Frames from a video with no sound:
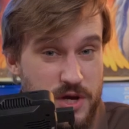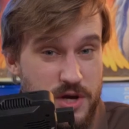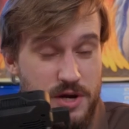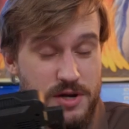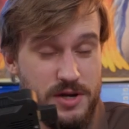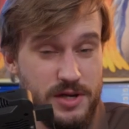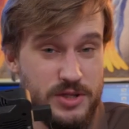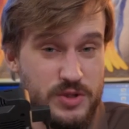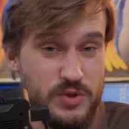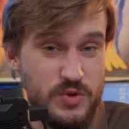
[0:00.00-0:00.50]

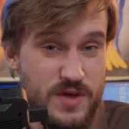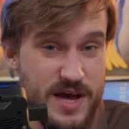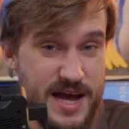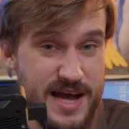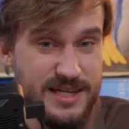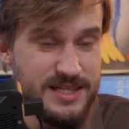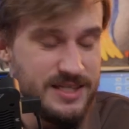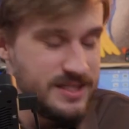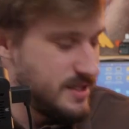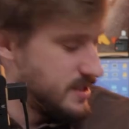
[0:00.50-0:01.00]
gonna do
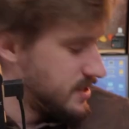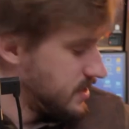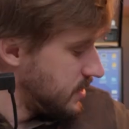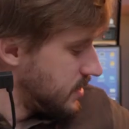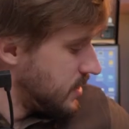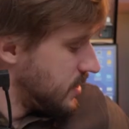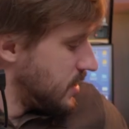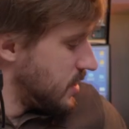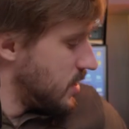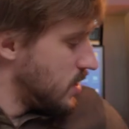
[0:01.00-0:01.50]
that?
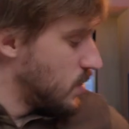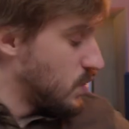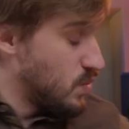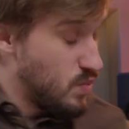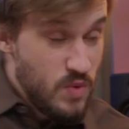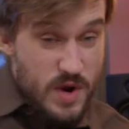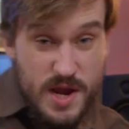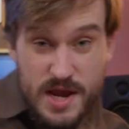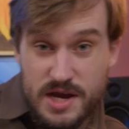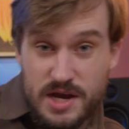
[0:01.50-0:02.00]

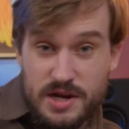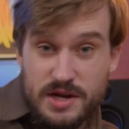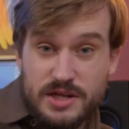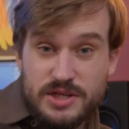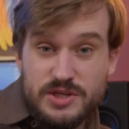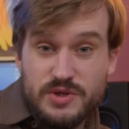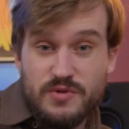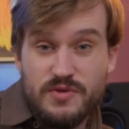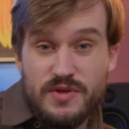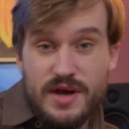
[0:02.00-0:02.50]
We're gonna
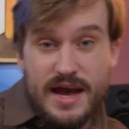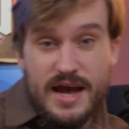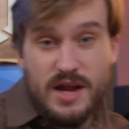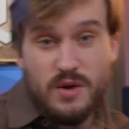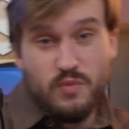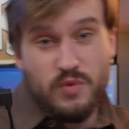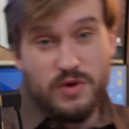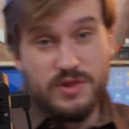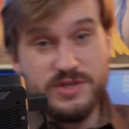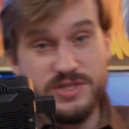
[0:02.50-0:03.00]
do that
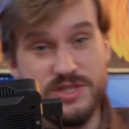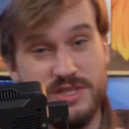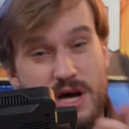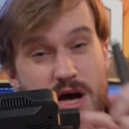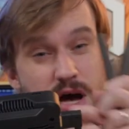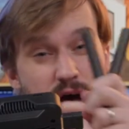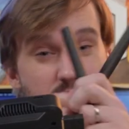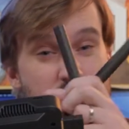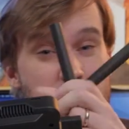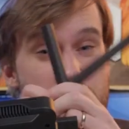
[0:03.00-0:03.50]
with
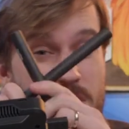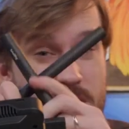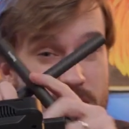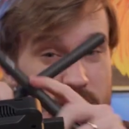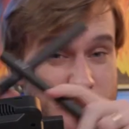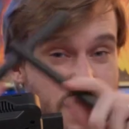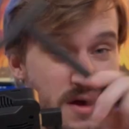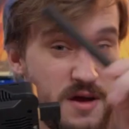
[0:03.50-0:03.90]
some